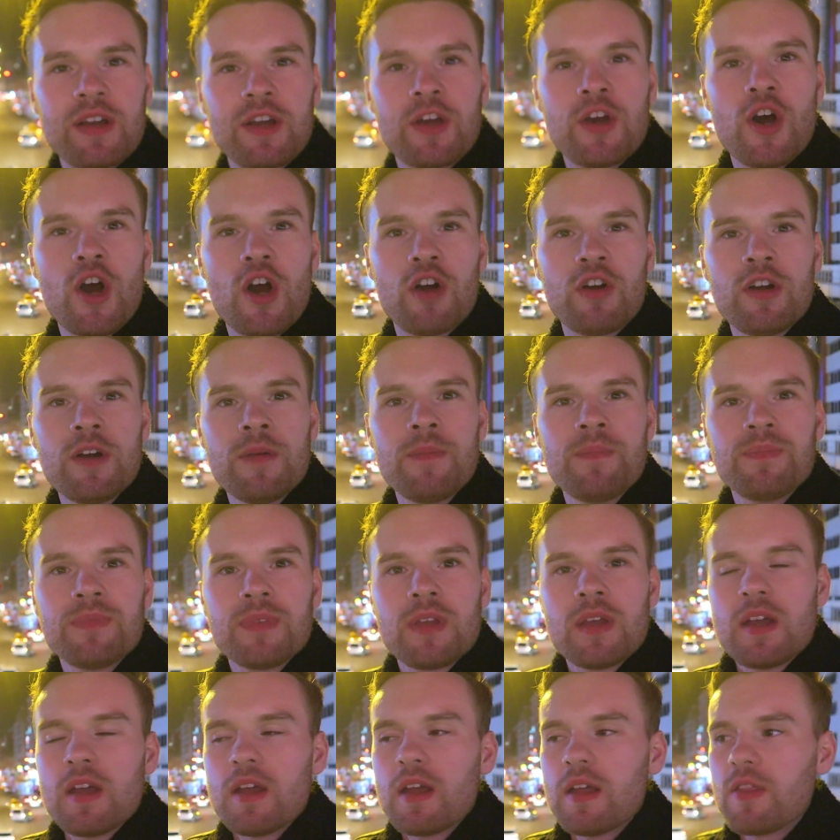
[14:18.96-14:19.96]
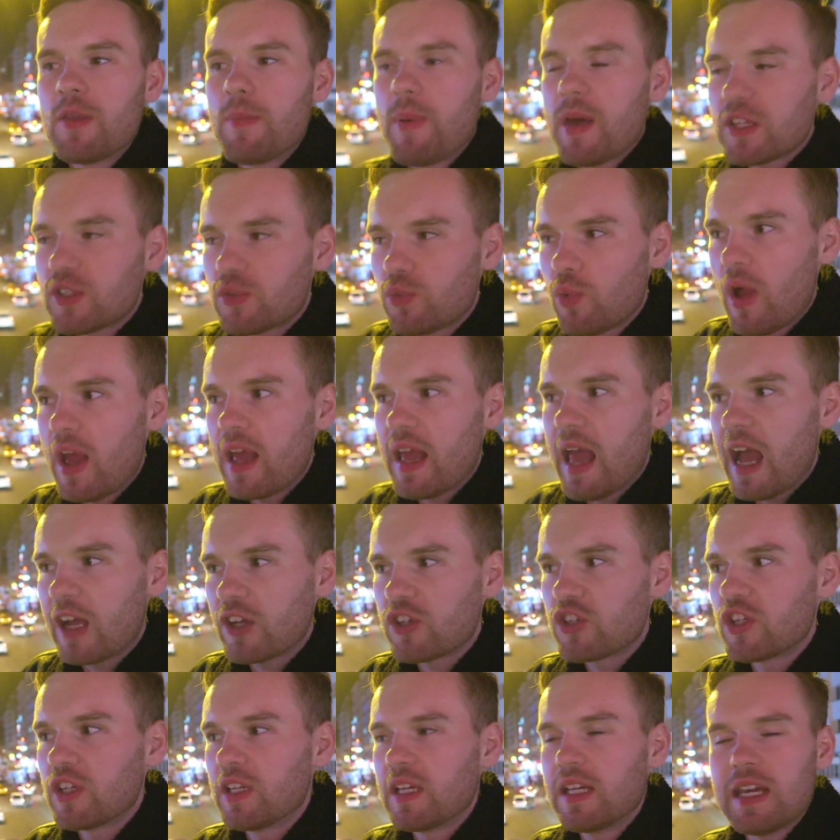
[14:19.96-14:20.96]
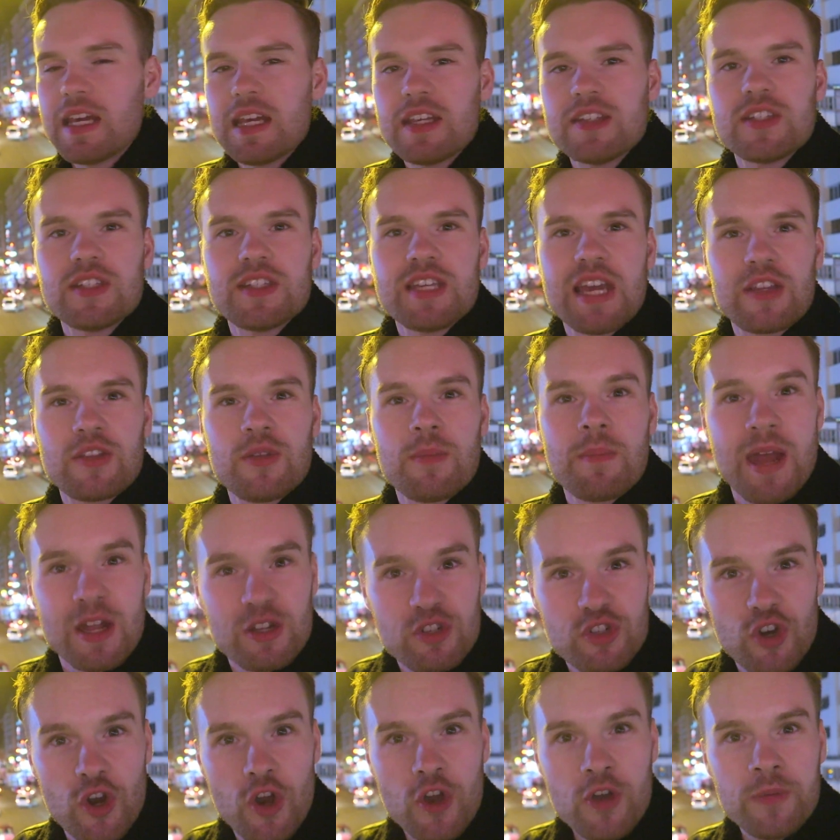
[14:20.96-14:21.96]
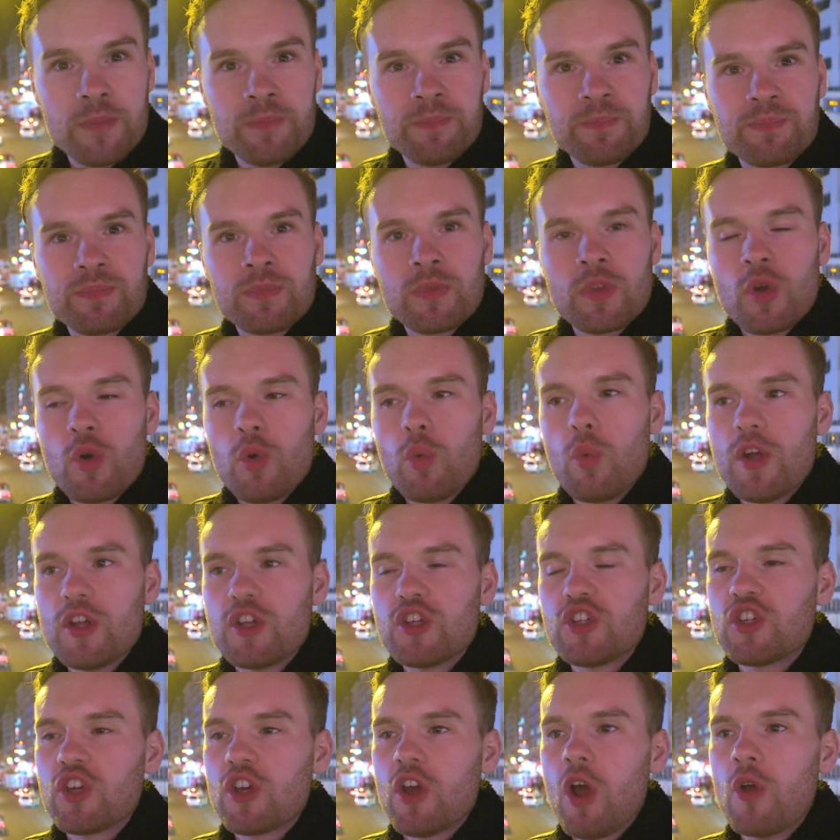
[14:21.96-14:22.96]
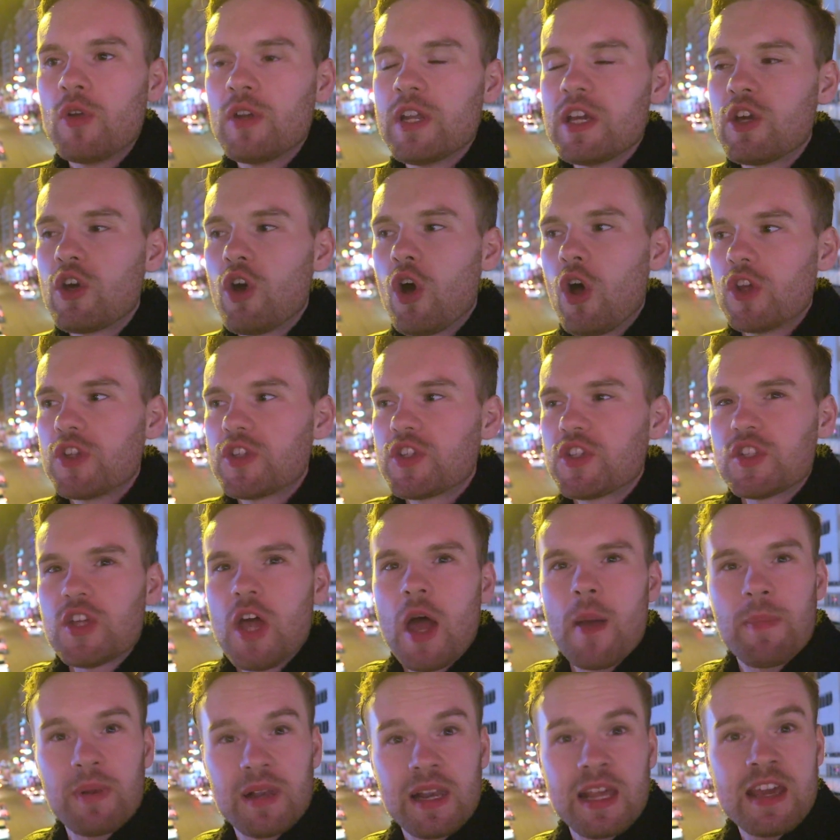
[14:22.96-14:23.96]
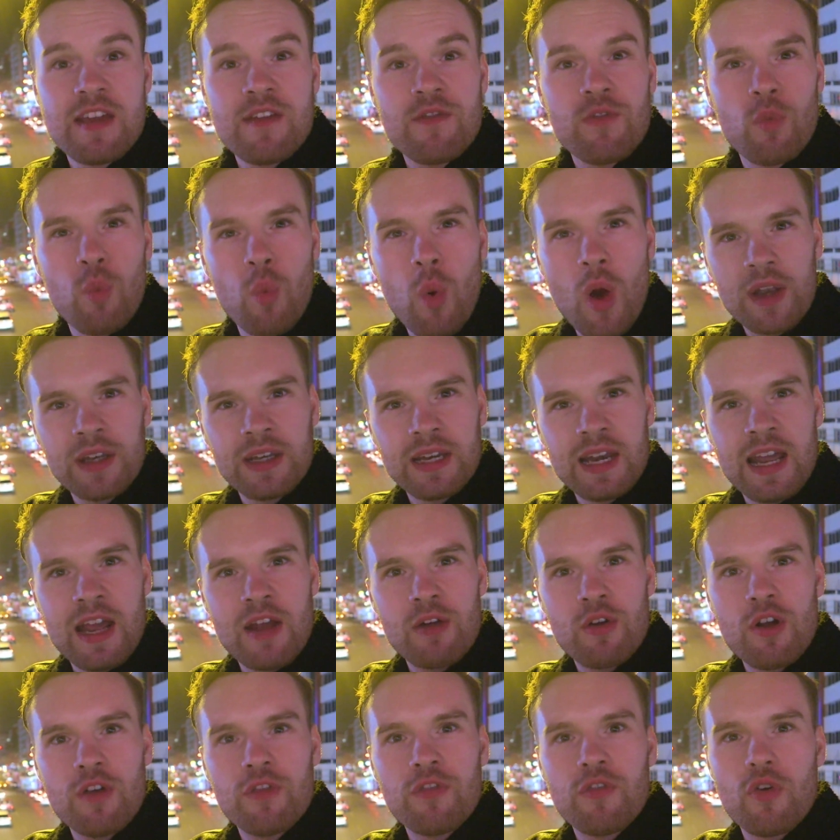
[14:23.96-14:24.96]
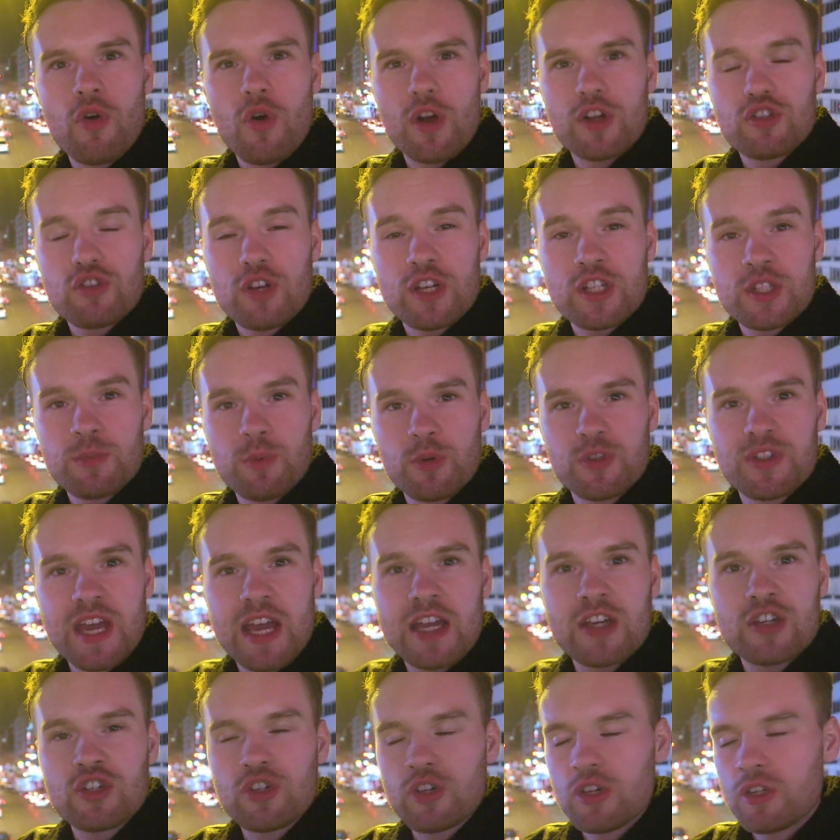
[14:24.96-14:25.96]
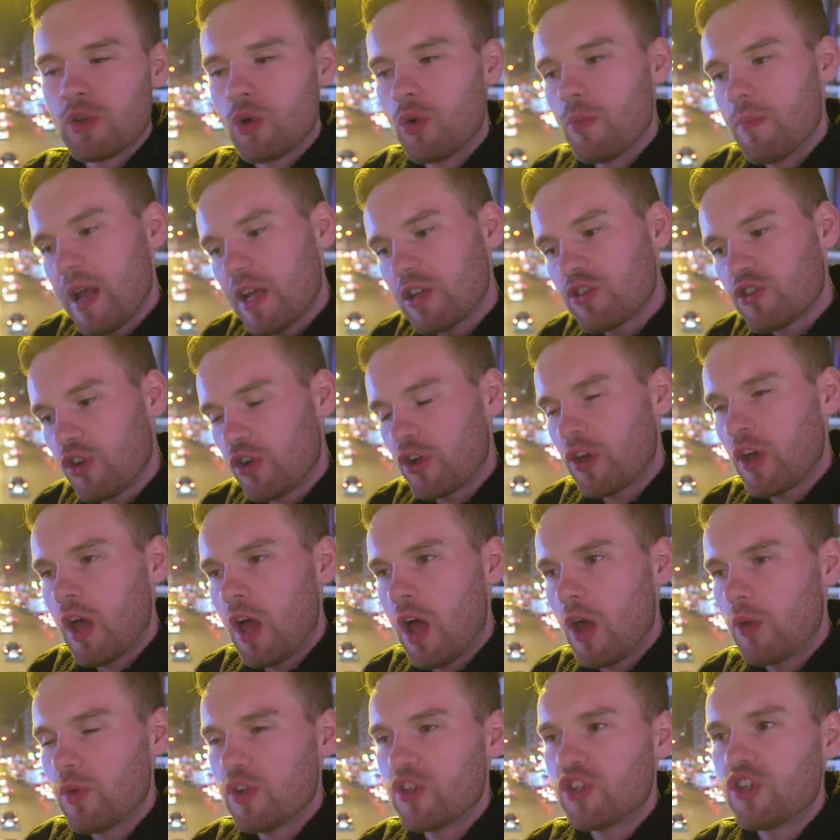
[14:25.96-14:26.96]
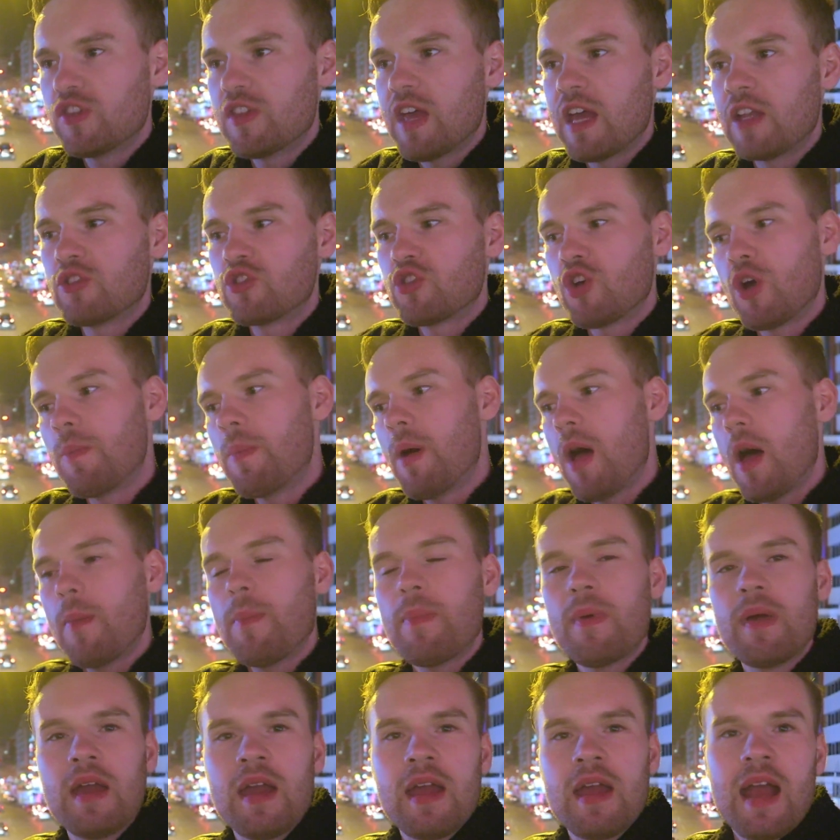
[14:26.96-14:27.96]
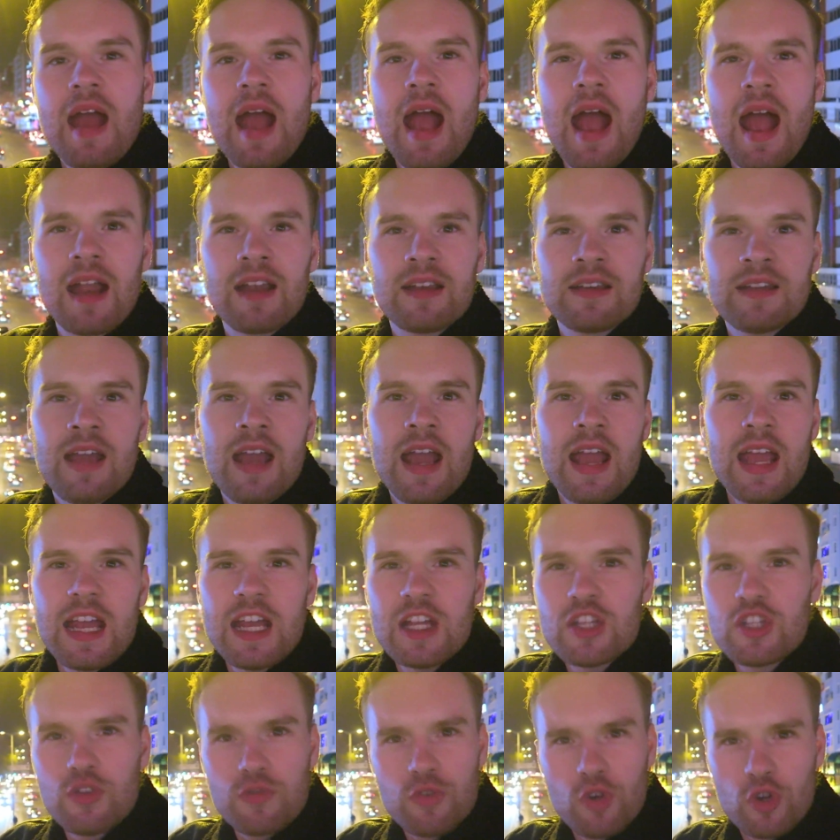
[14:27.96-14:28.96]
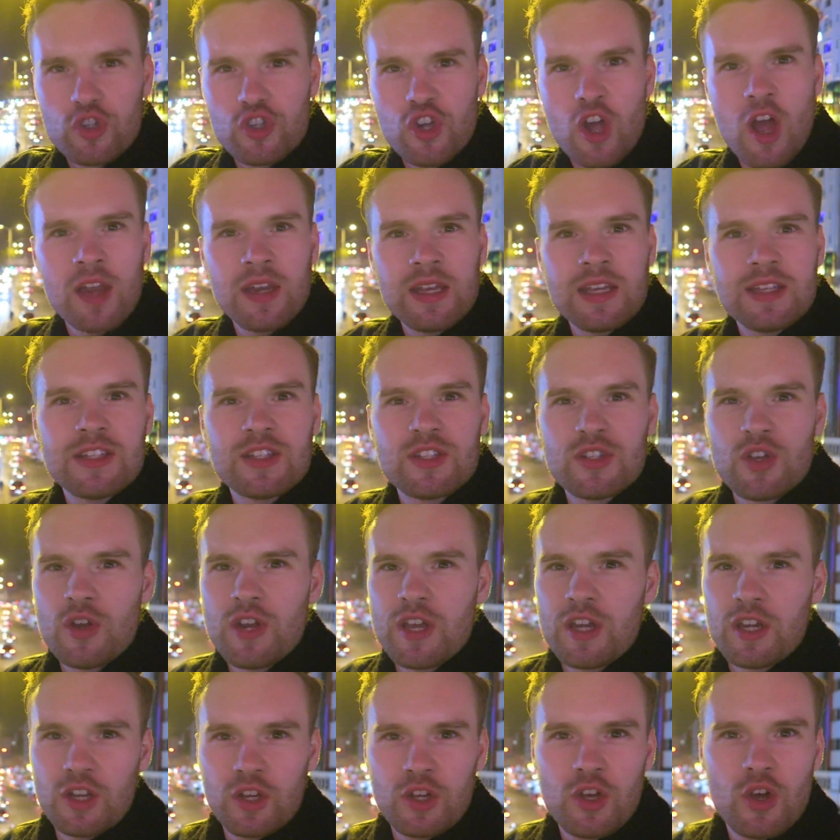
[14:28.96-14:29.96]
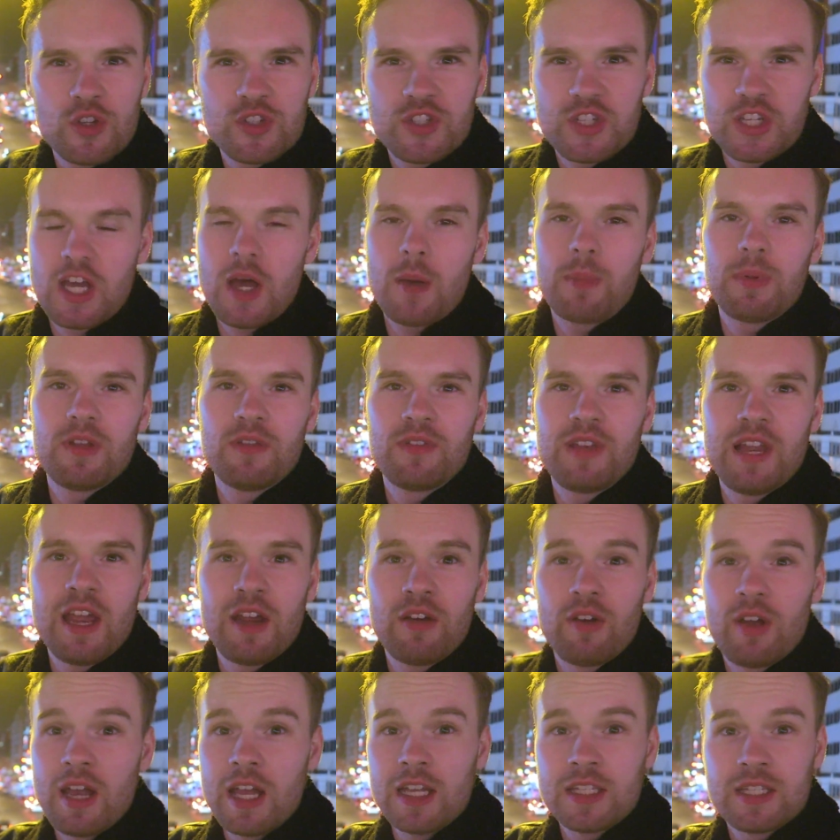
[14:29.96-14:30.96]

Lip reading: Ankara. The best way actually is to take the metro, which only costs, I believe, 1 lira for a transportation or metro card, which you then top up, and each of your journeys is only going to cost a couple of lira.